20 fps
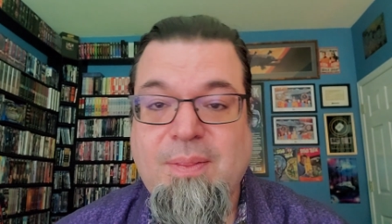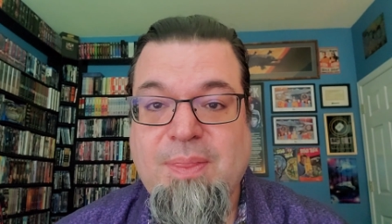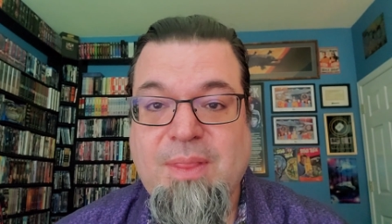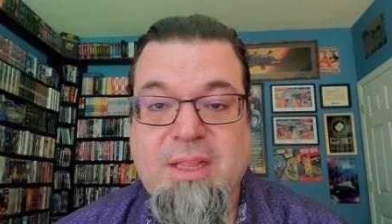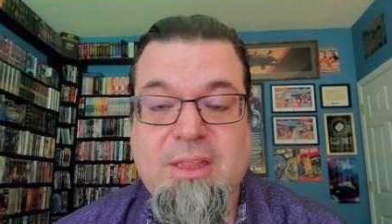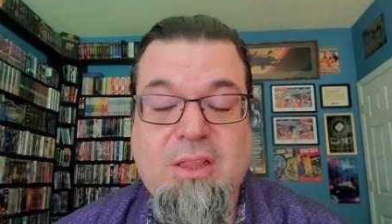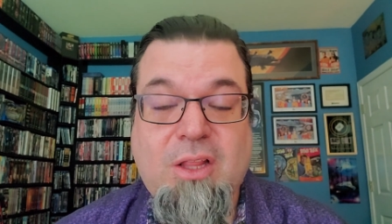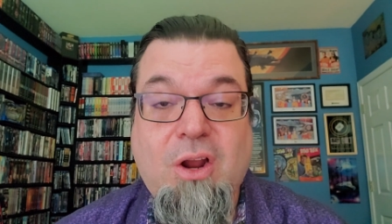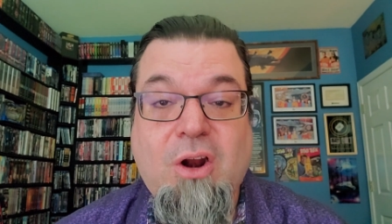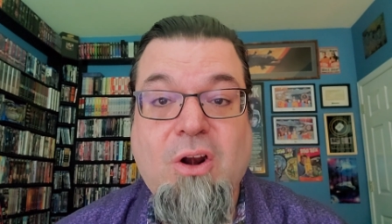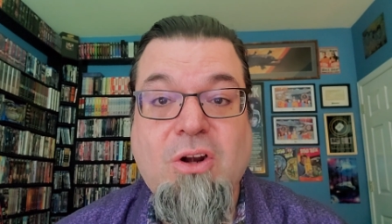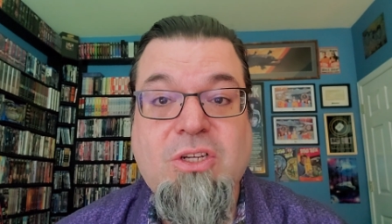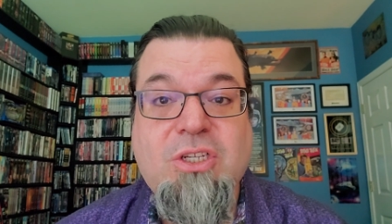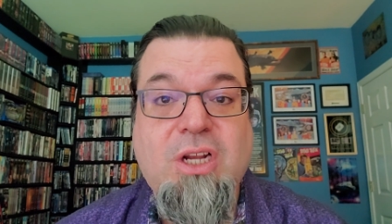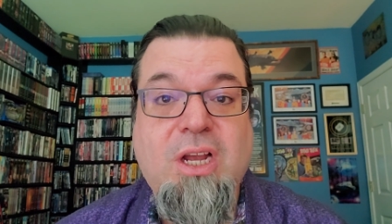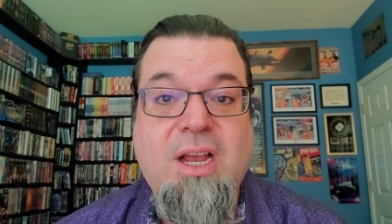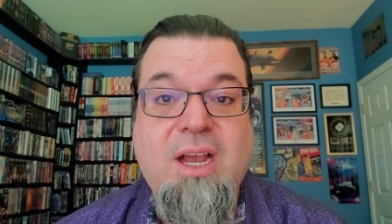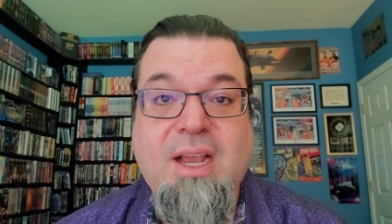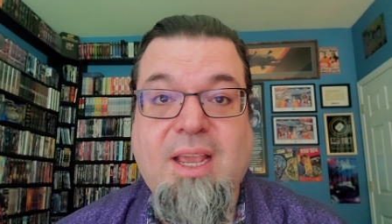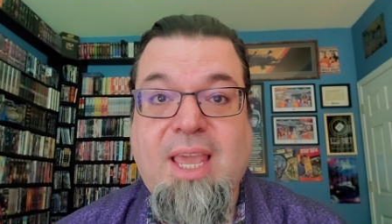the large
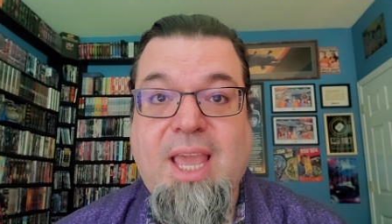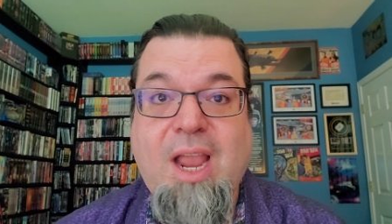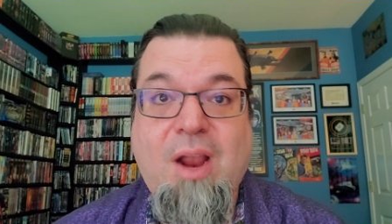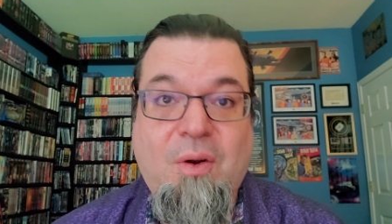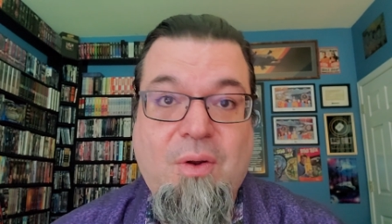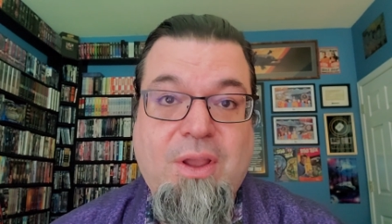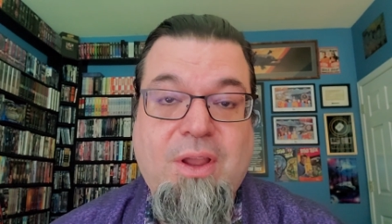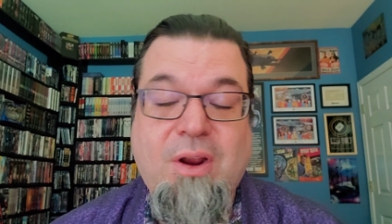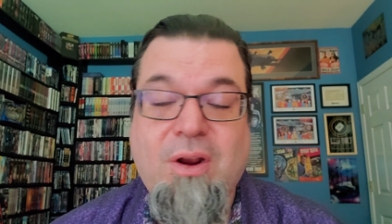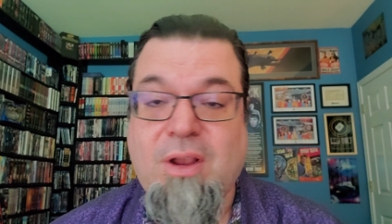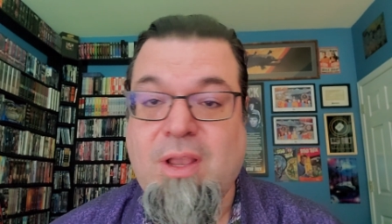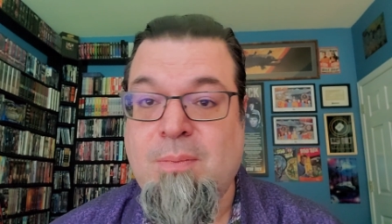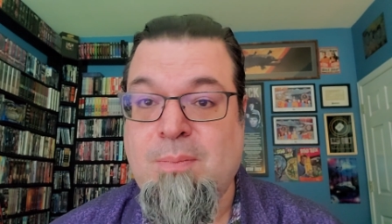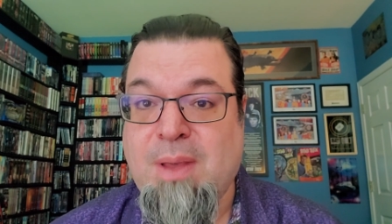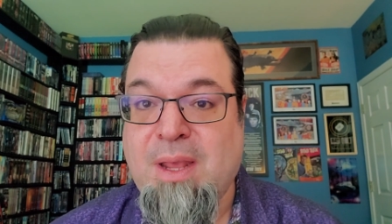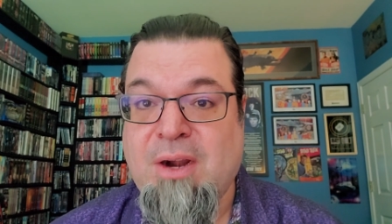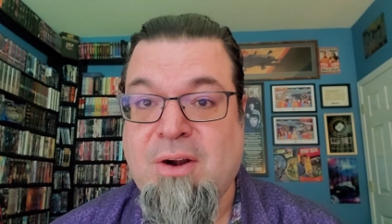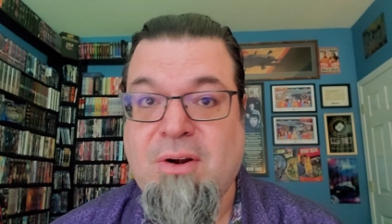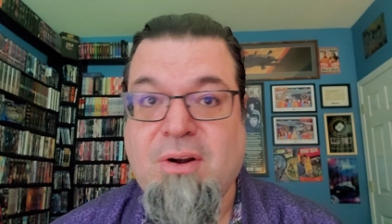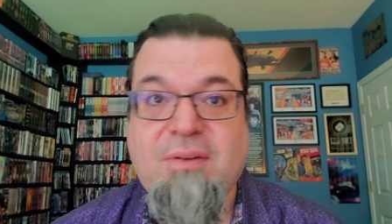uh, carrier
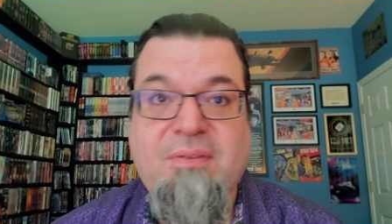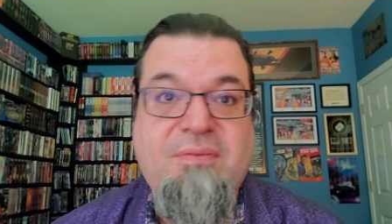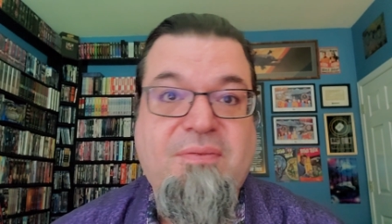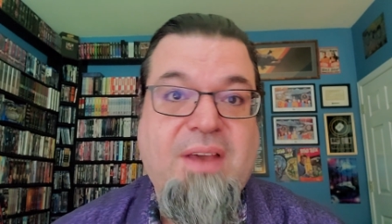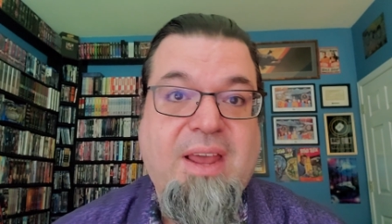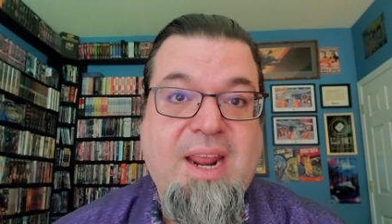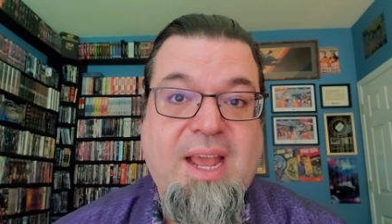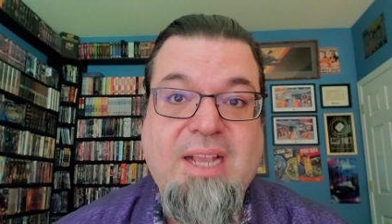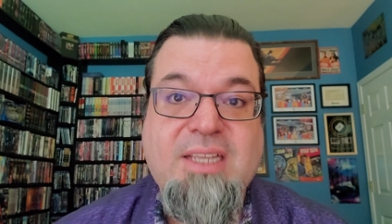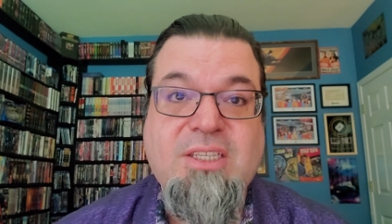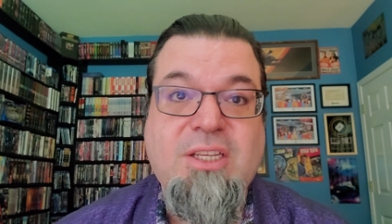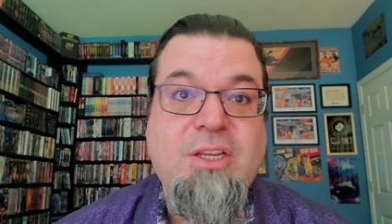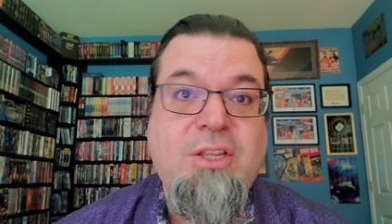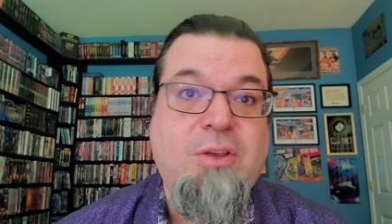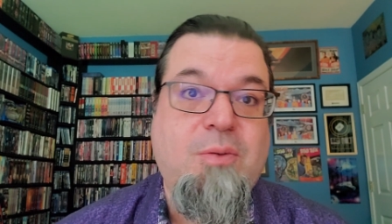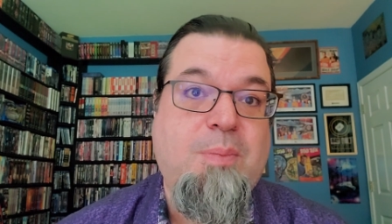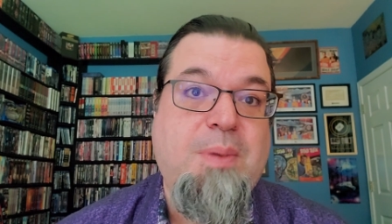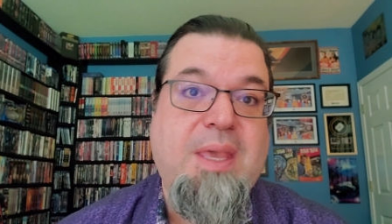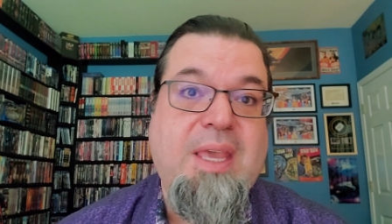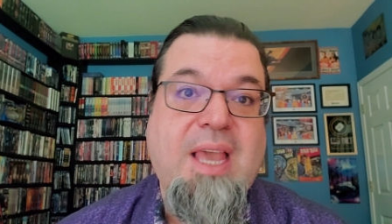competitor to FedEx and
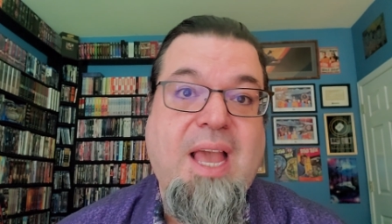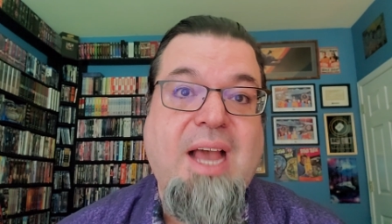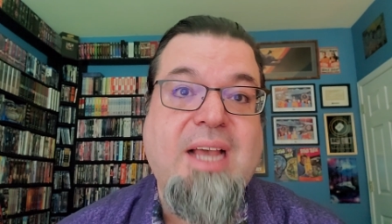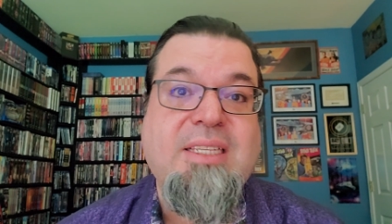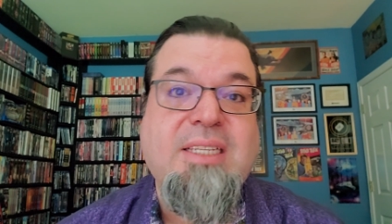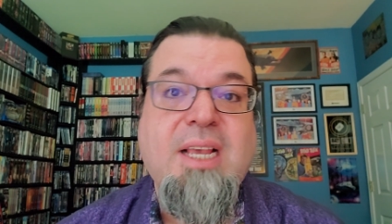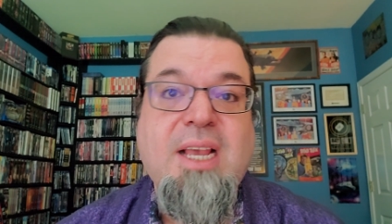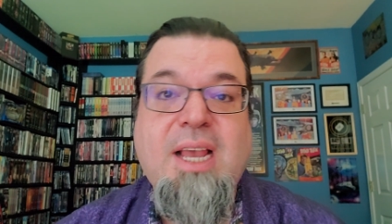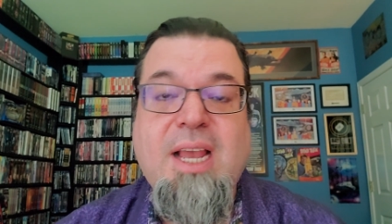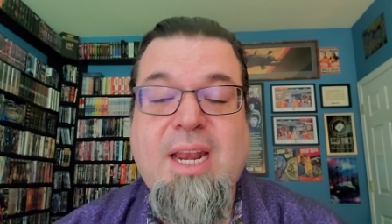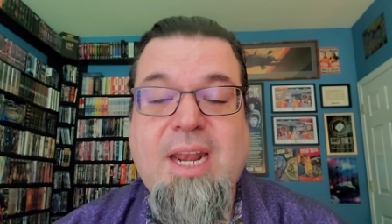UPS.